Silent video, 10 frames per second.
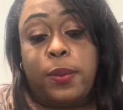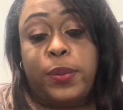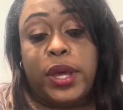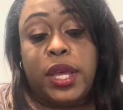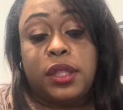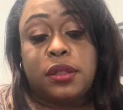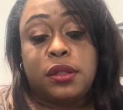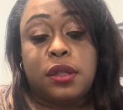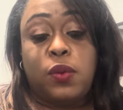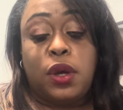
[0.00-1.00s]
But
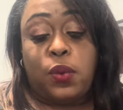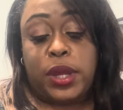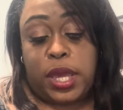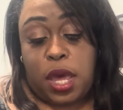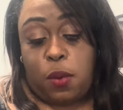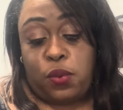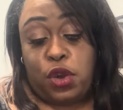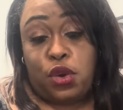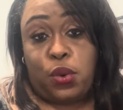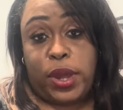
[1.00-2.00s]
we're gonna recap real
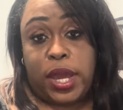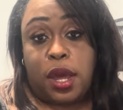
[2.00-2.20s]
quick